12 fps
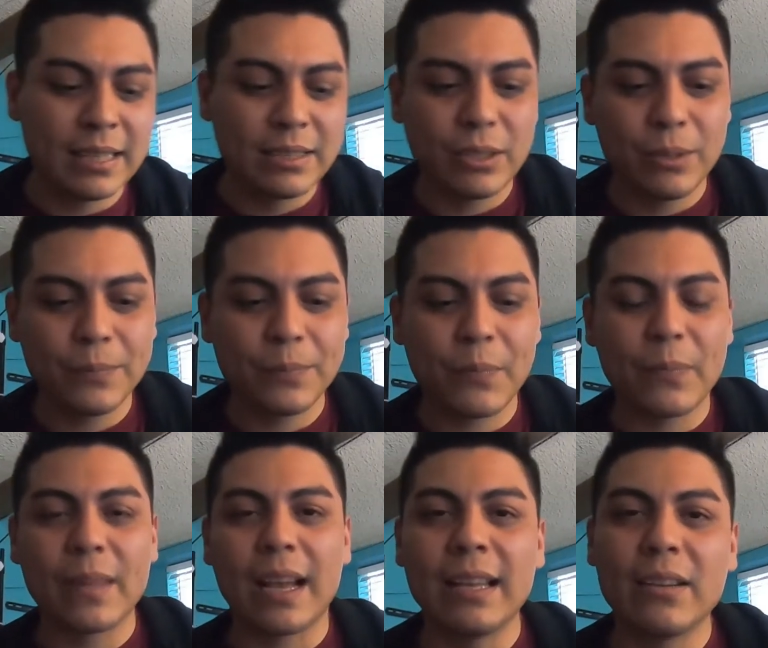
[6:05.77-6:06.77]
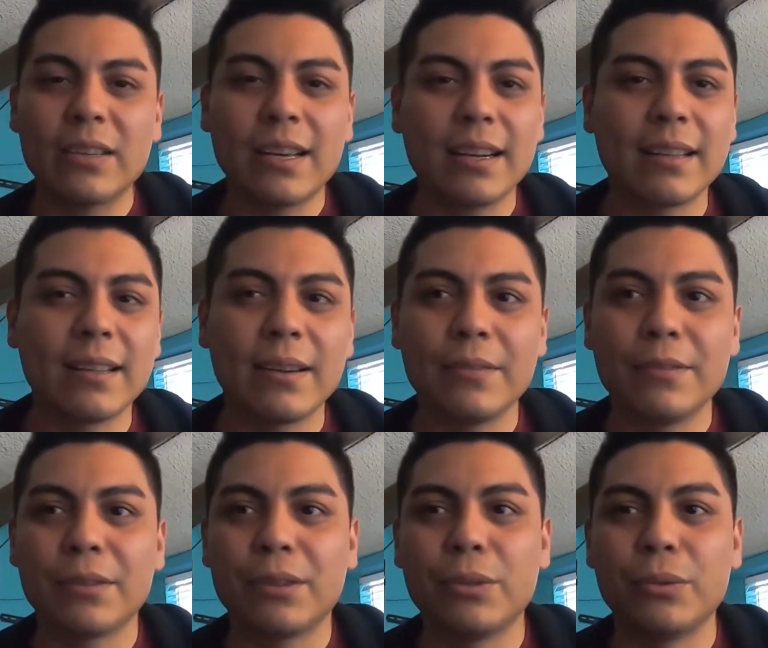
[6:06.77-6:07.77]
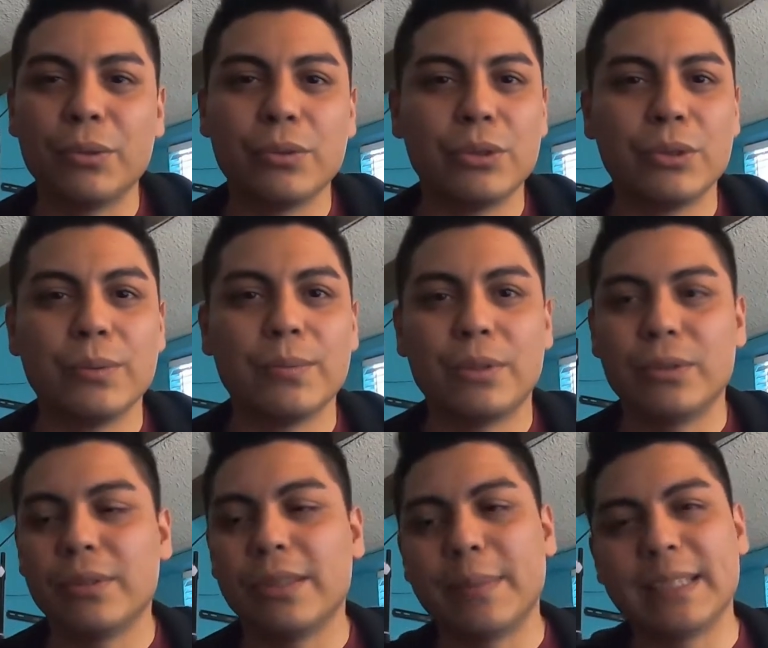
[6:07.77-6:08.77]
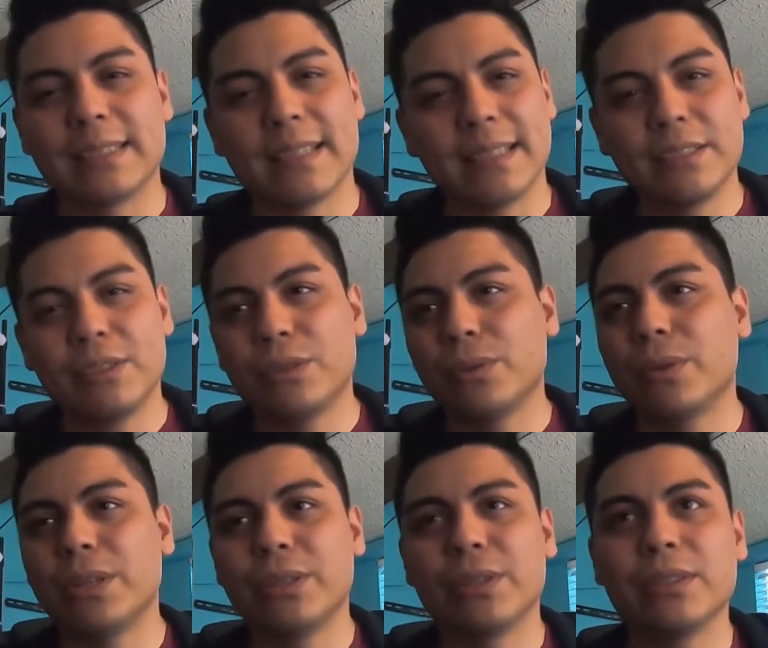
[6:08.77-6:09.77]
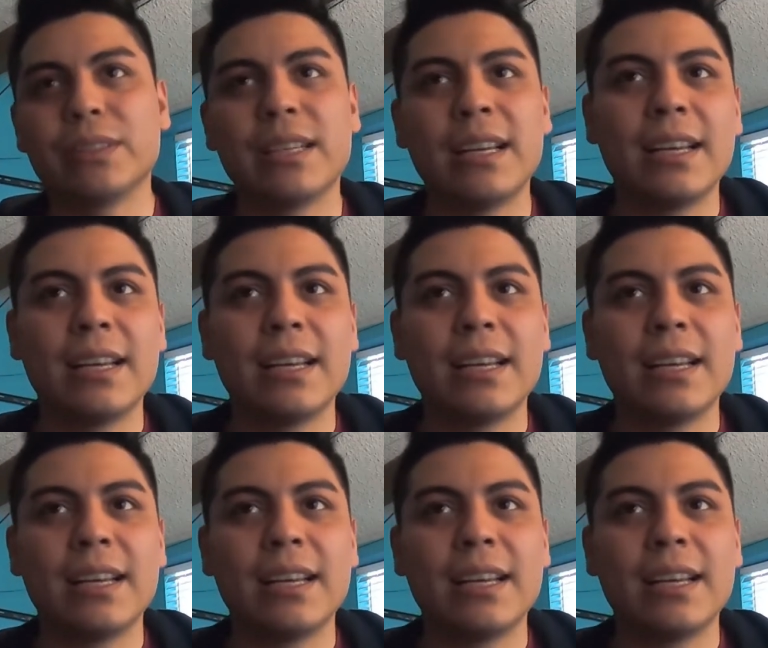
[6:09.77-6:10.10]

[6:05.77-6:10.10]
So I learned how to glove through YouTube, through the Amazing Lights tutorials.